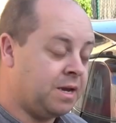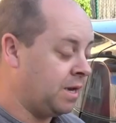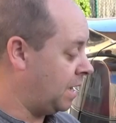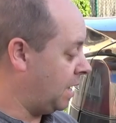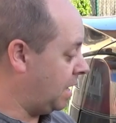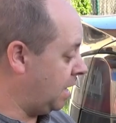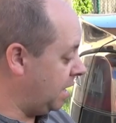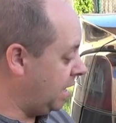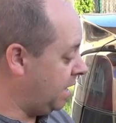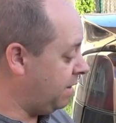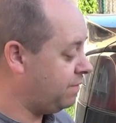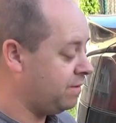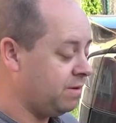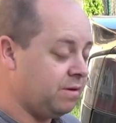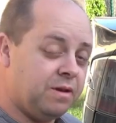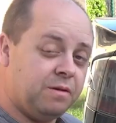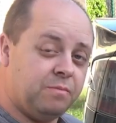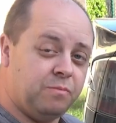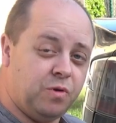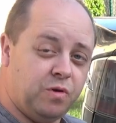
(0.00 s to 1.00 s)
Now
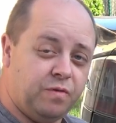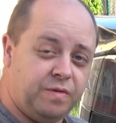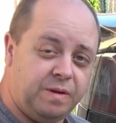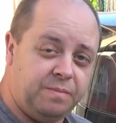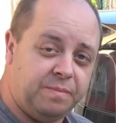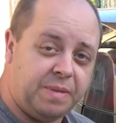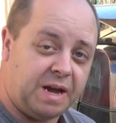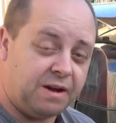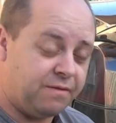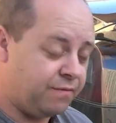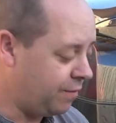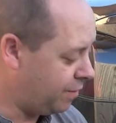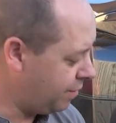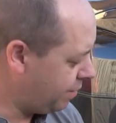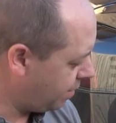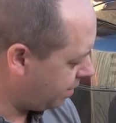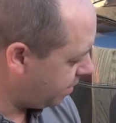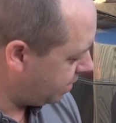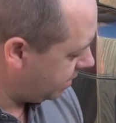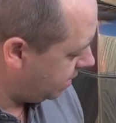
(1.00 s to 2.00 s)
even moving back
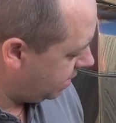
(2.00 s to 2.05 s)
further,